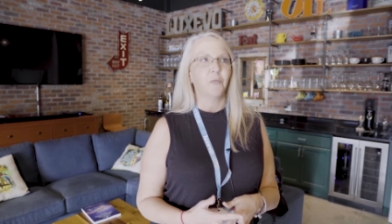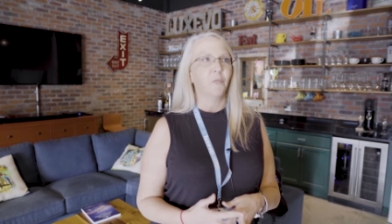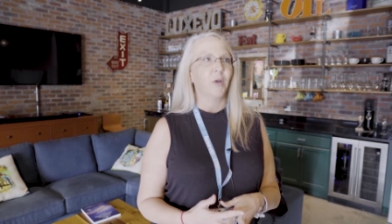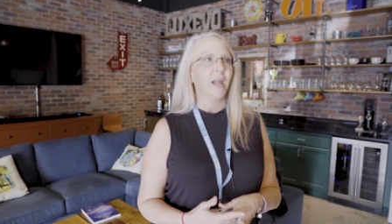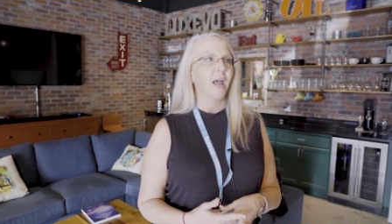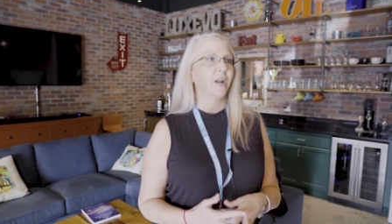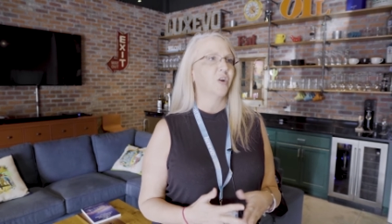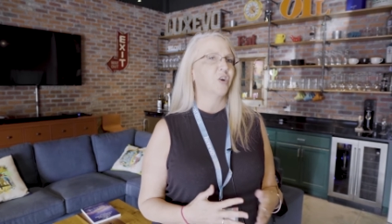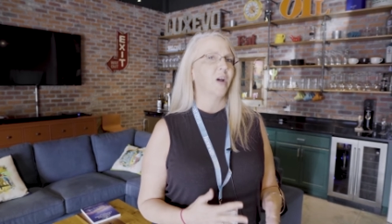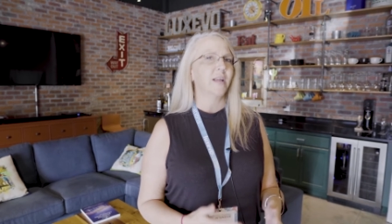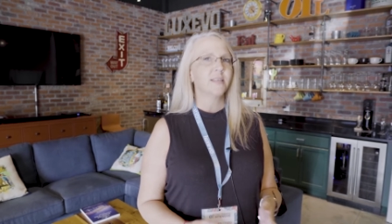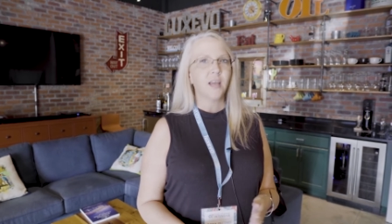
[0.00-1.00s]
We had a
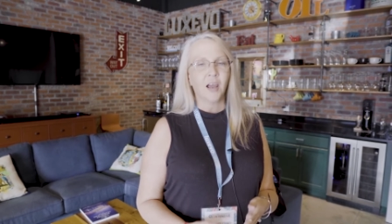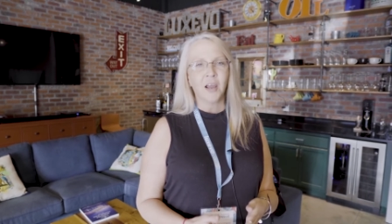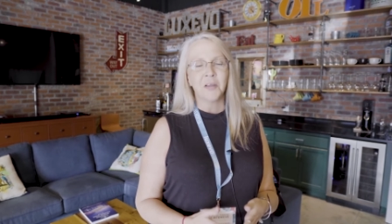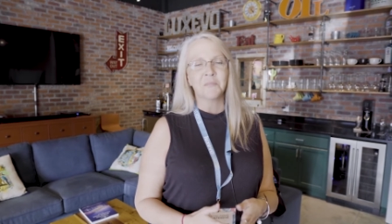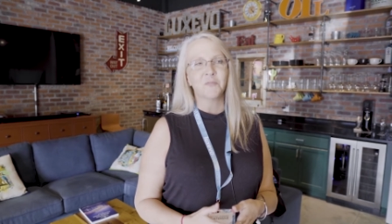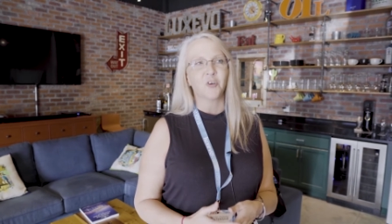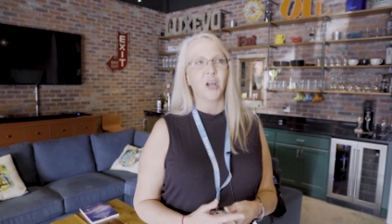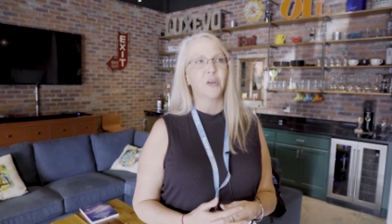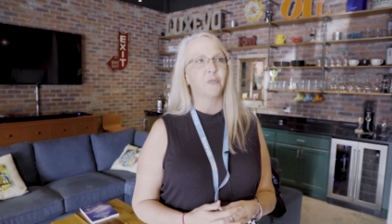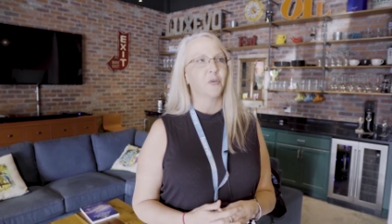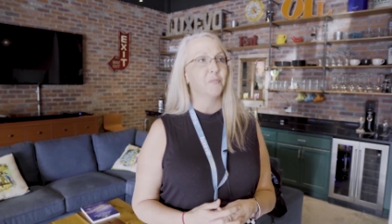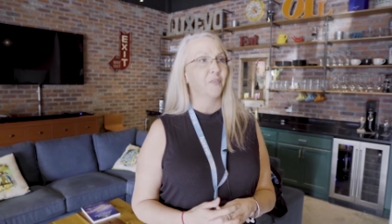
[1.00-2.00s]
great time, great
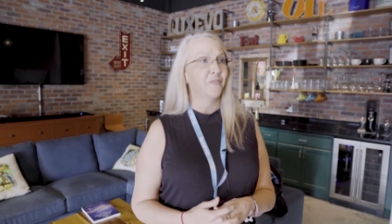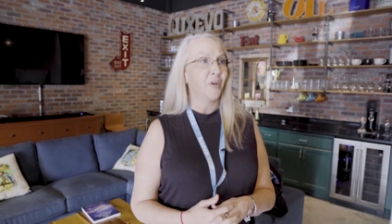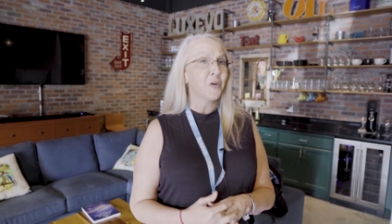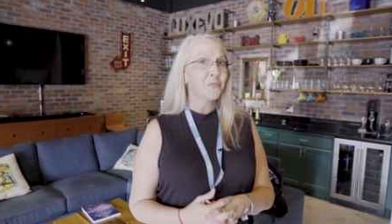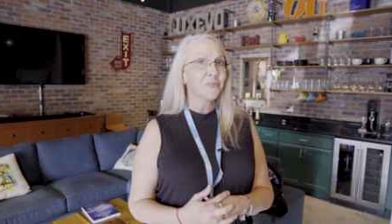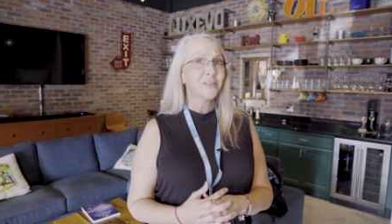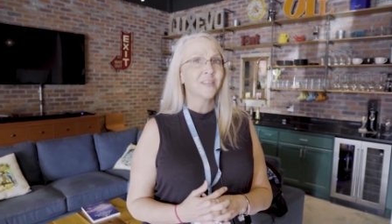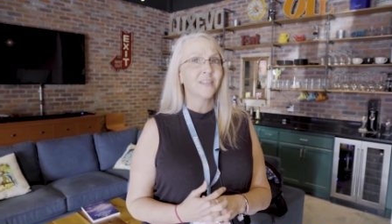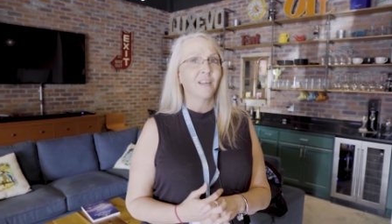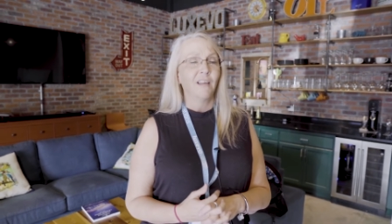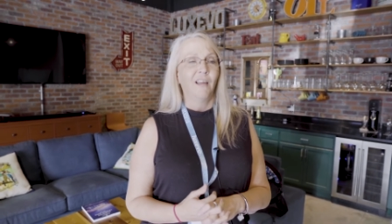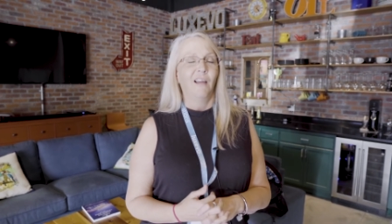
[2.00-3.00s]
group of folks,
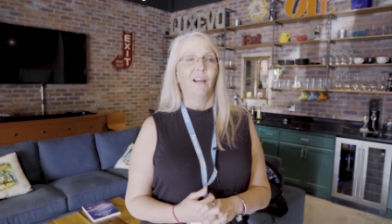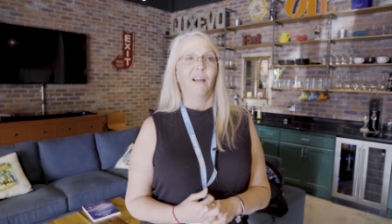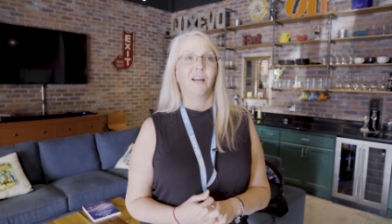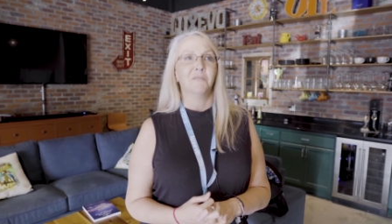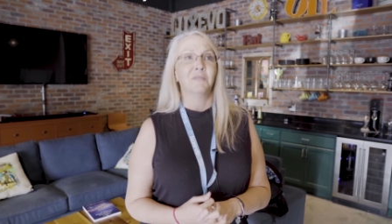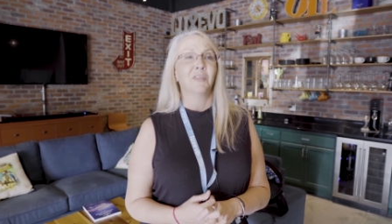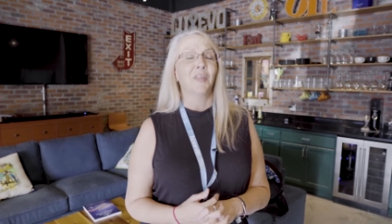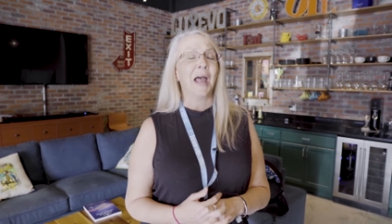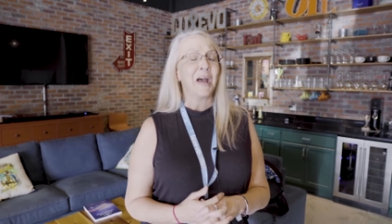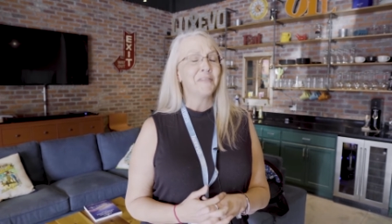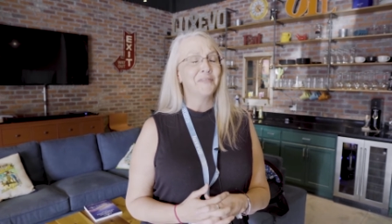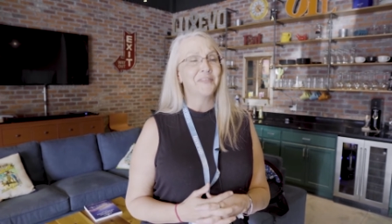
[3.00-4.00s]
um,
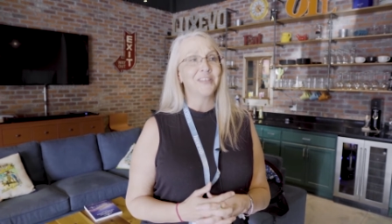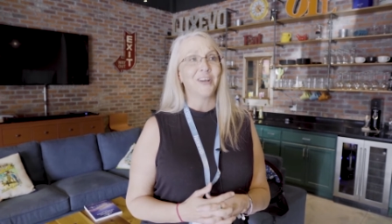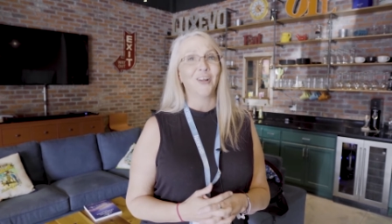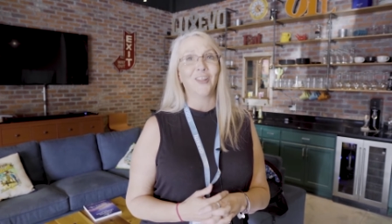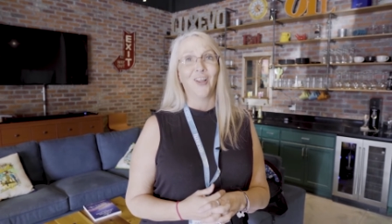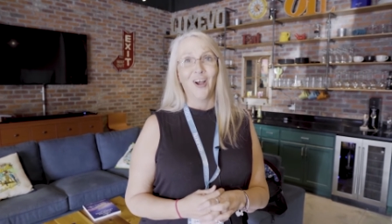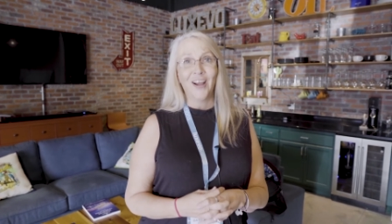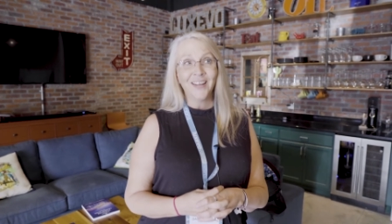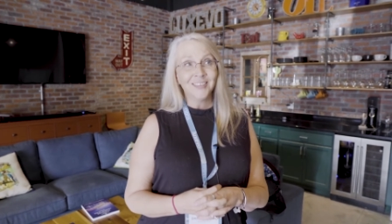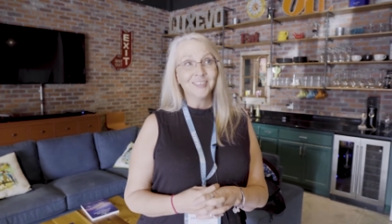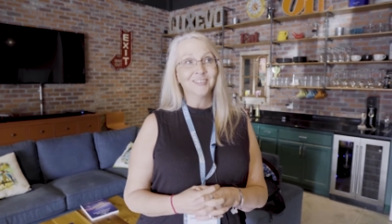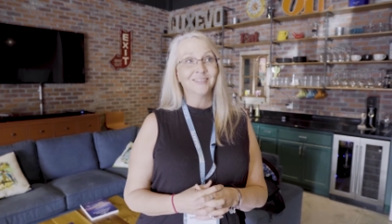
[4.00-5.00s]
laughed a lot,
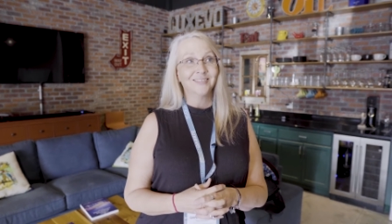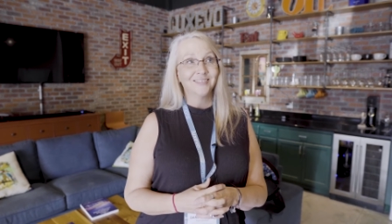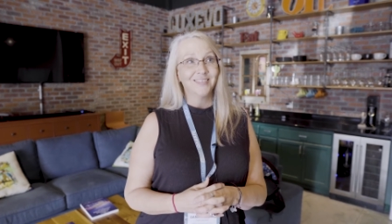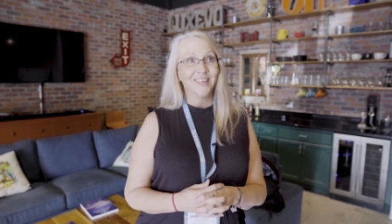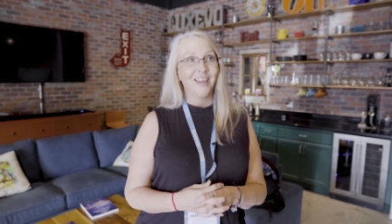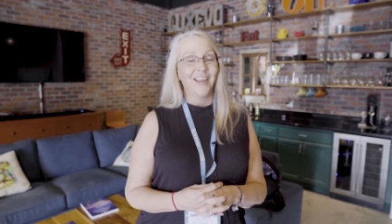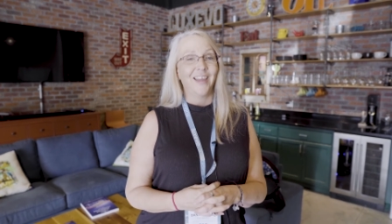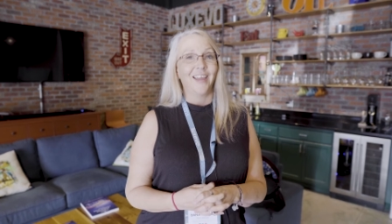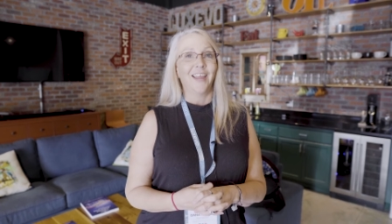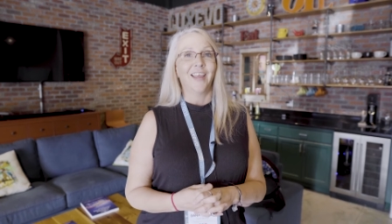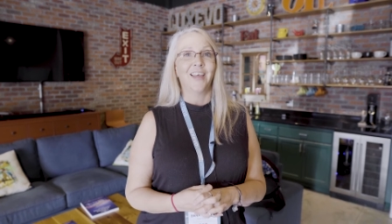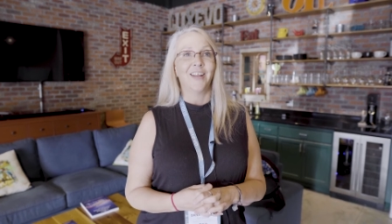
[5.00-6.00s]

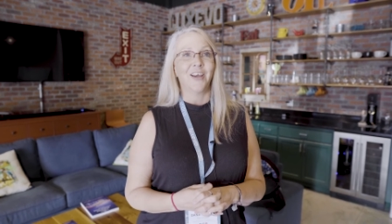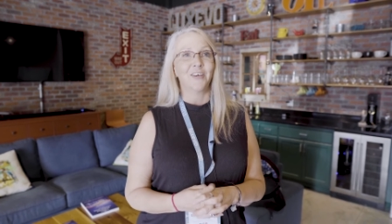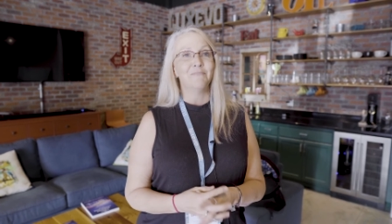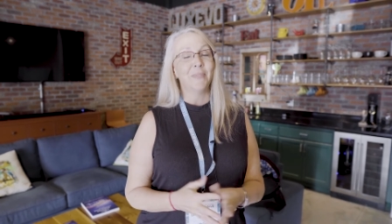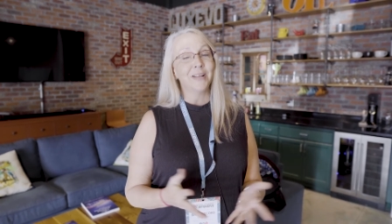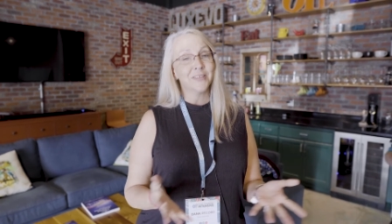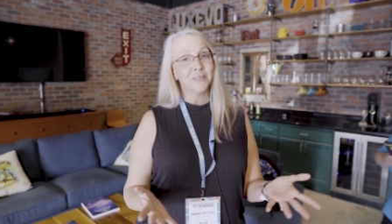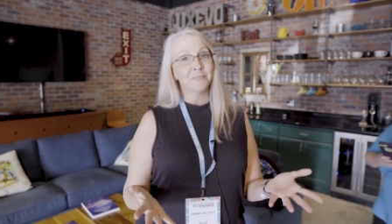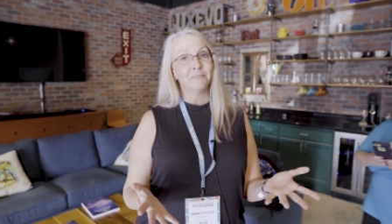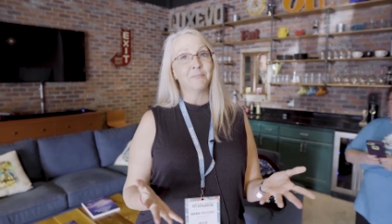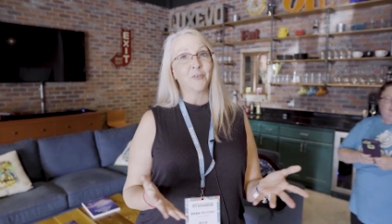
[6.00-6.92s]
and uh, made some